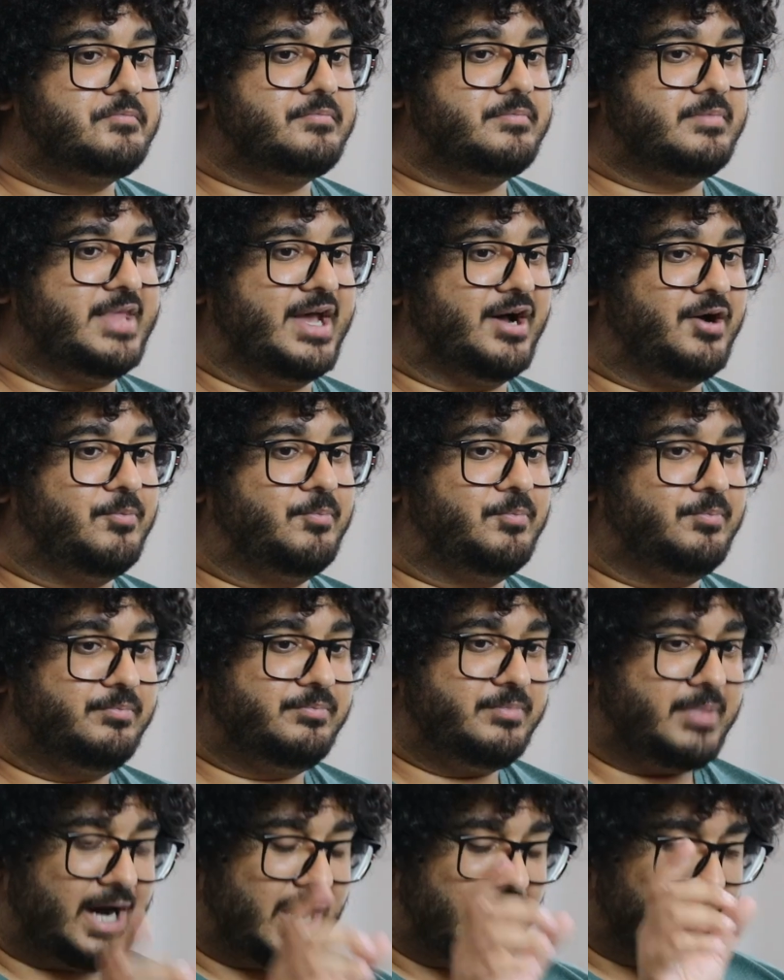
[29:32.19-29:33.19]
Now,
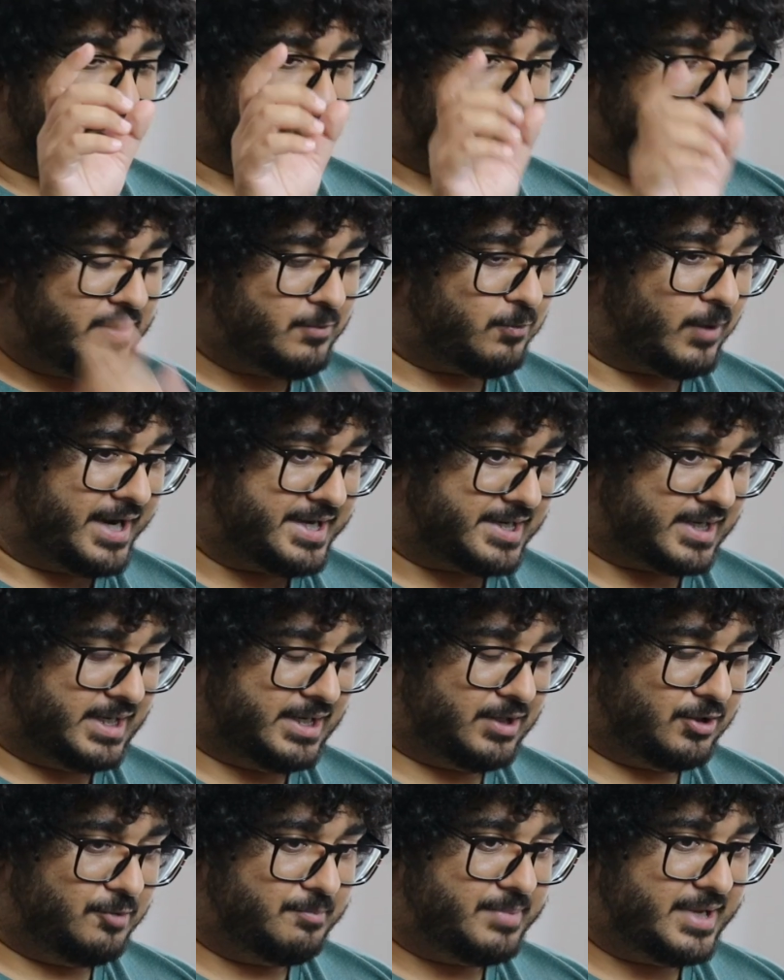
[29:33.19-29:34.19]
I'll rewind a
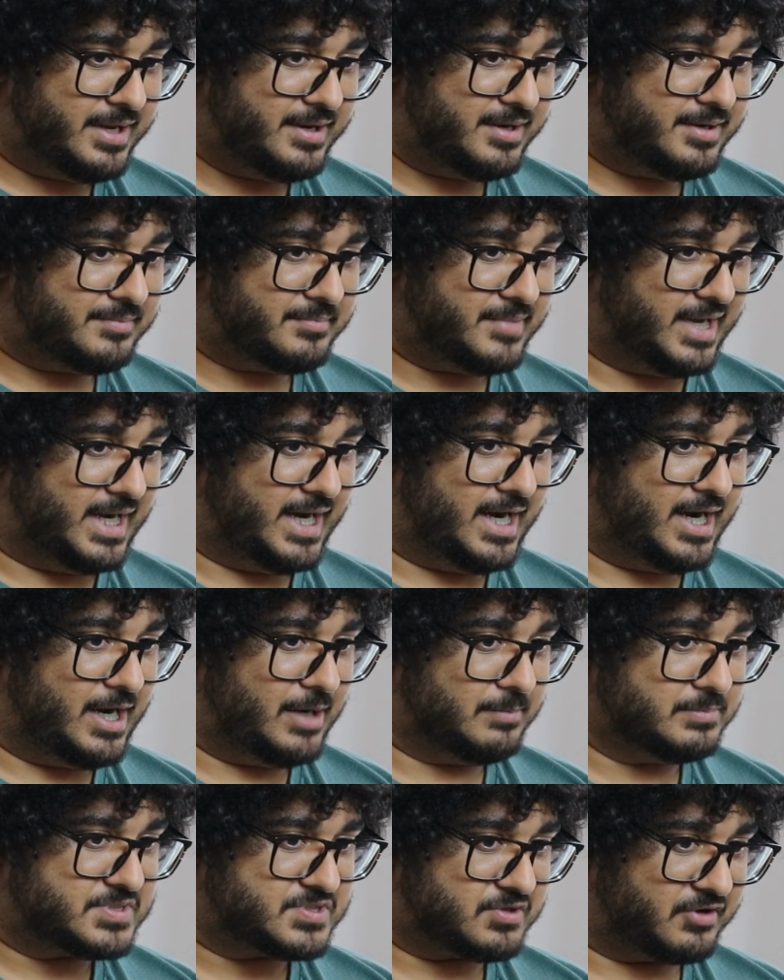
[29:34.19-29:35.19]
little bit.
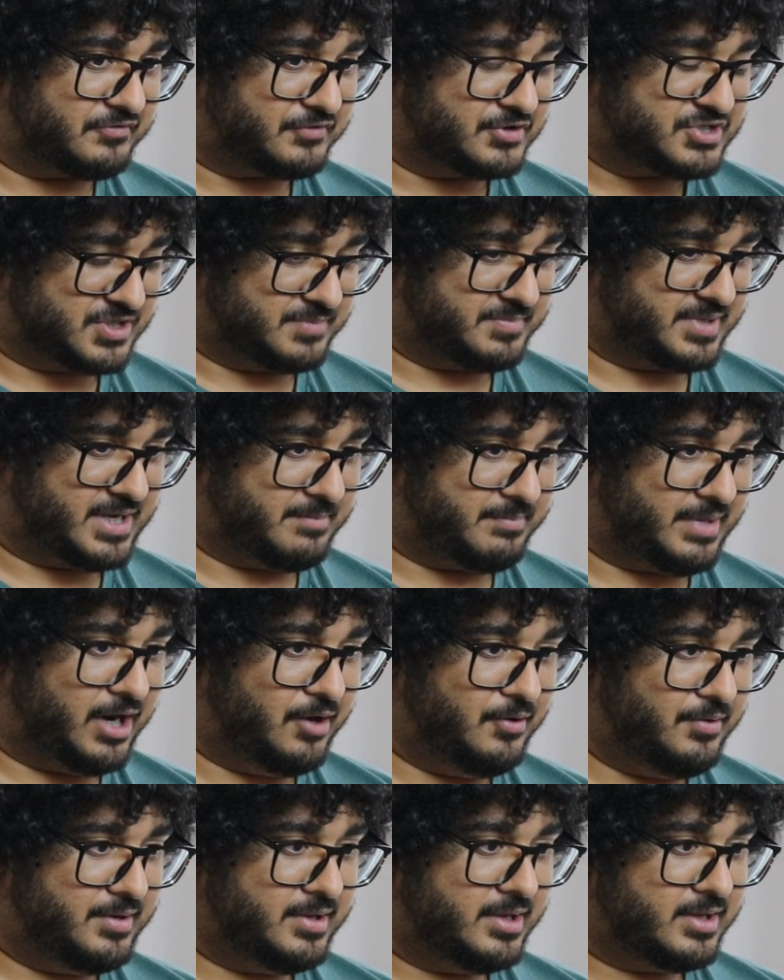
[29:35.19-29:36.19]
Sorry for jumping
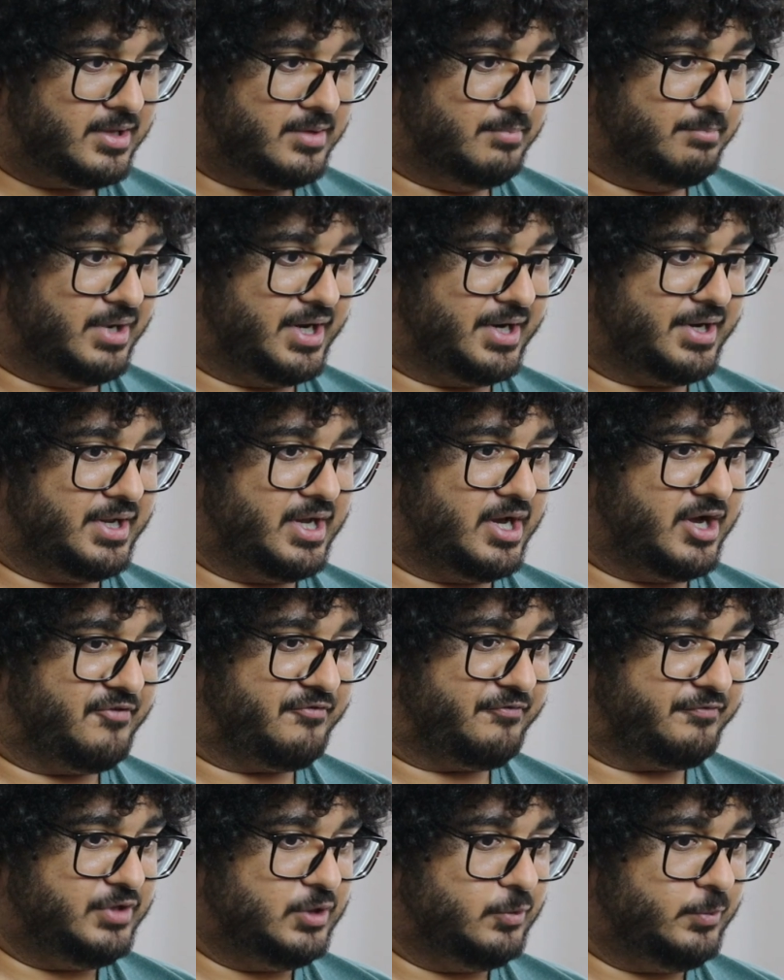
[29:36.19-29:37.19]
about. But a
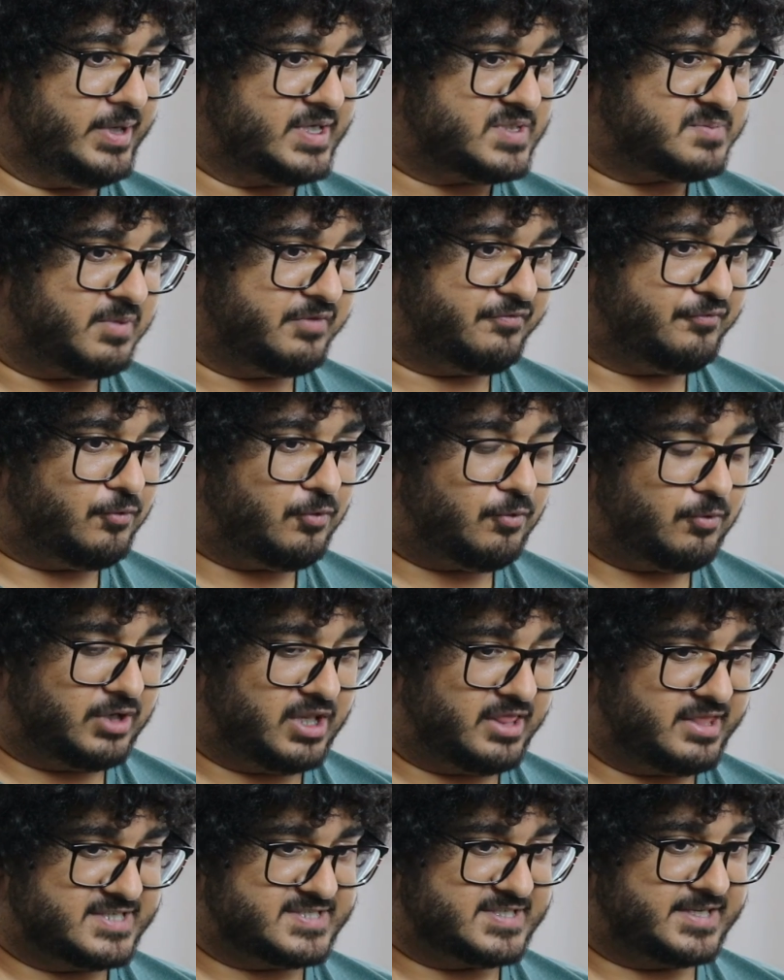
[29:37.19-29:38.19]
few weeks before all of
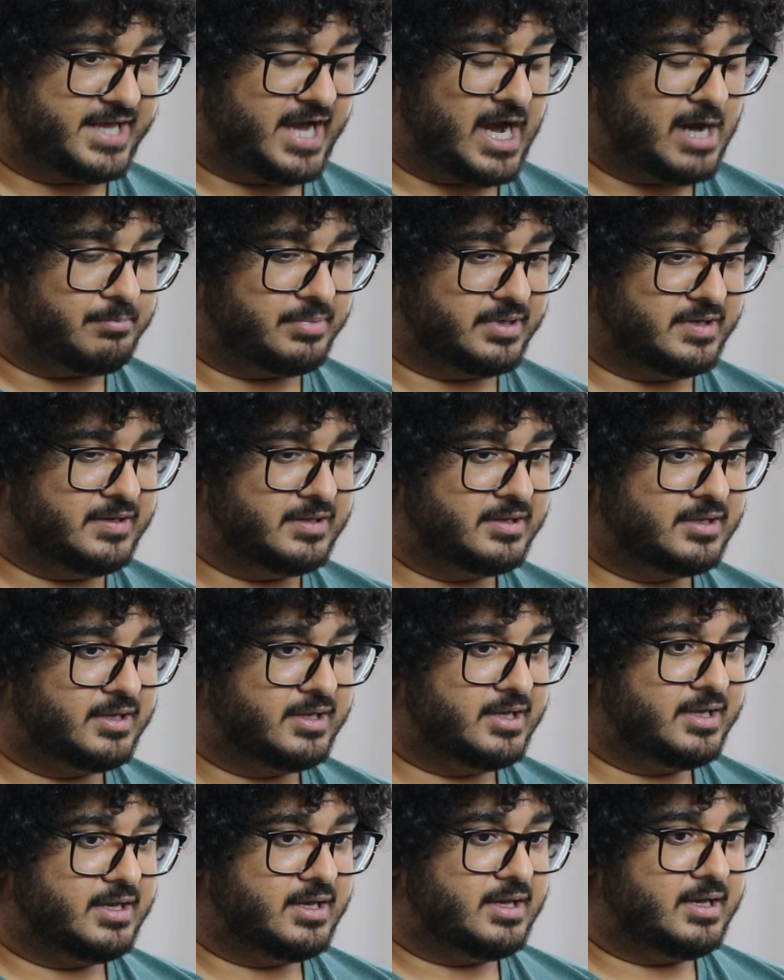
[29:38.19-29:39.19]
this had happened,
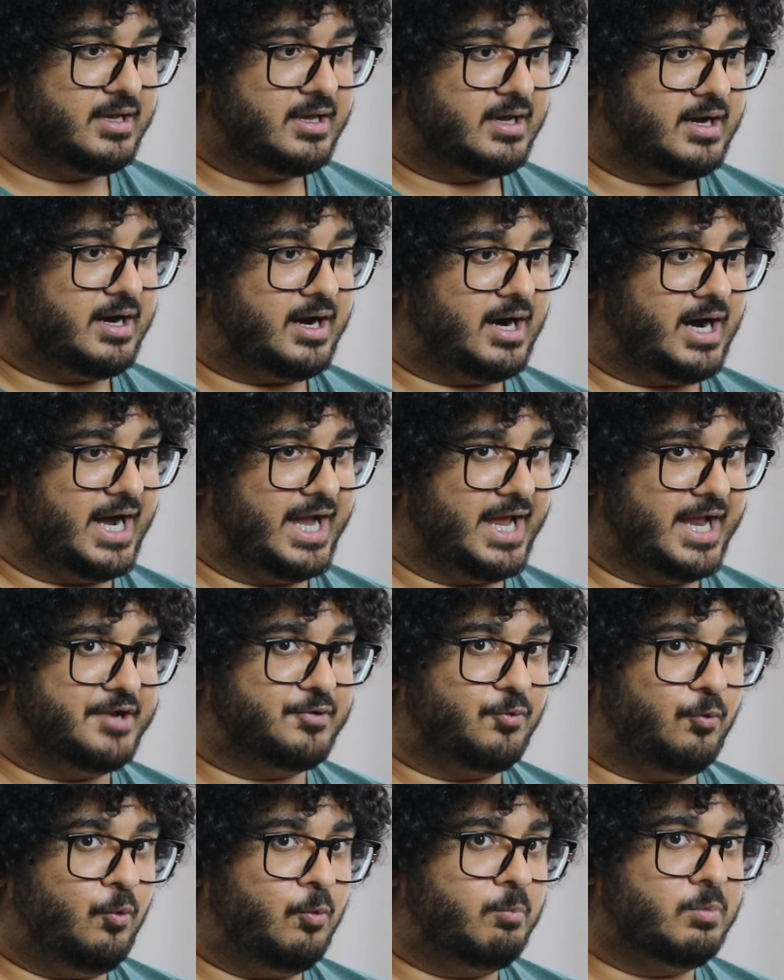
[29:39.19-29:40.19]
I had
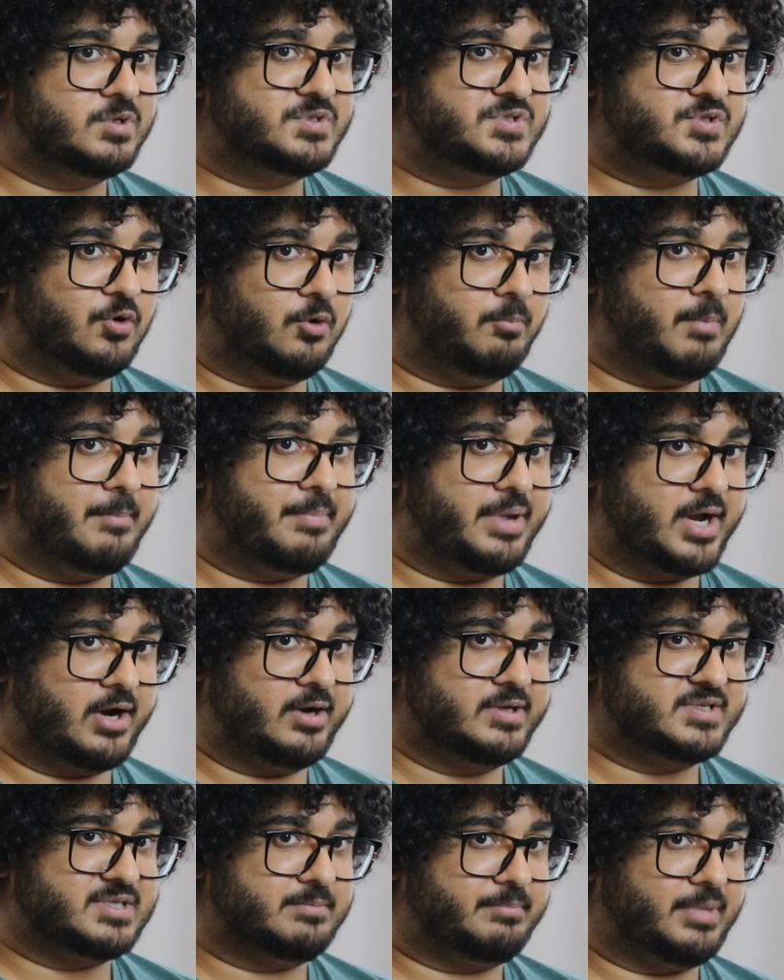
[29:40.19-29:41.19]
almost told my
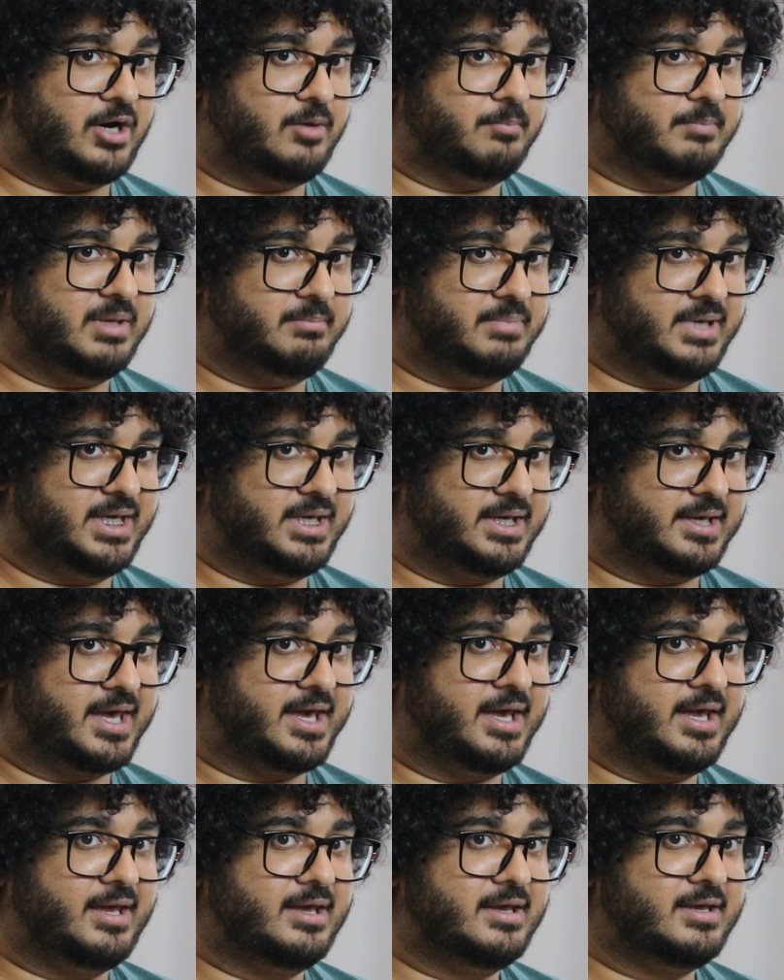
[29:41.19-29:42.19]
parents about me being
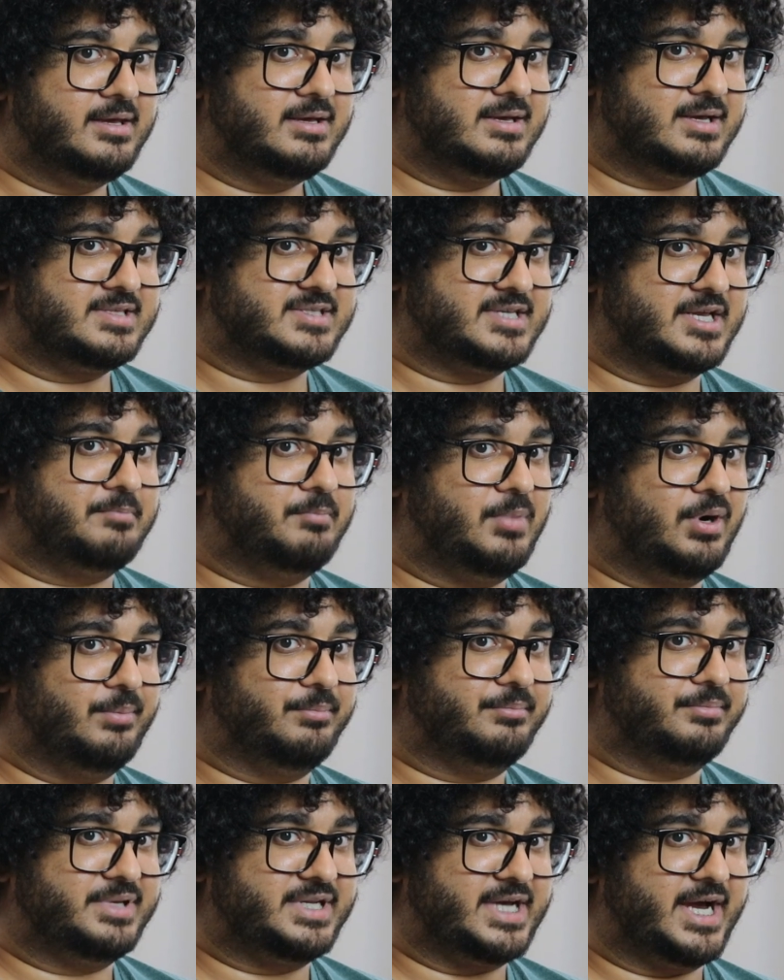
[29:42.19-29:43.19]
gay. I said,
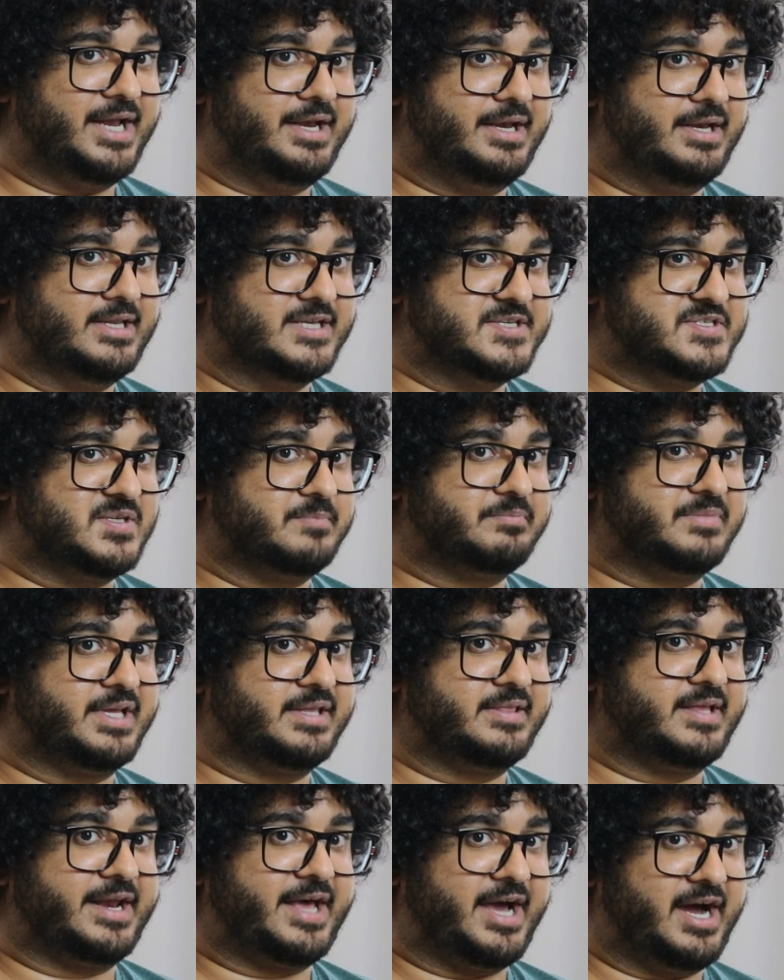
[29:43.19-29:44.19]
Mom, Dad, there's something
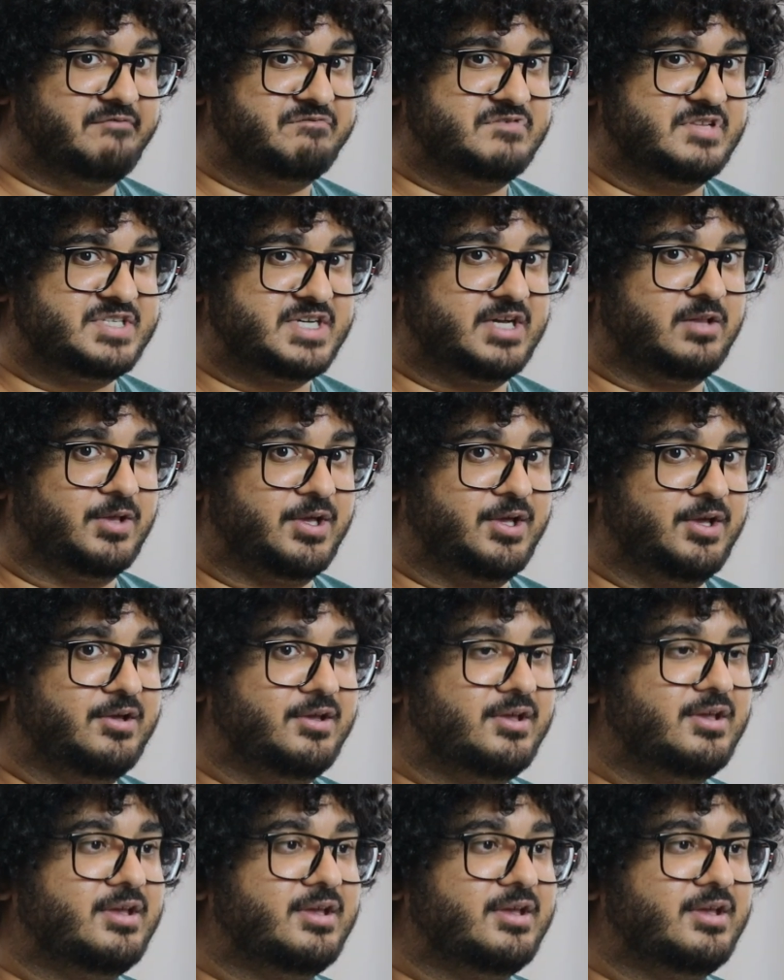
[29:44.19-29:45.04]
that I have to tell you.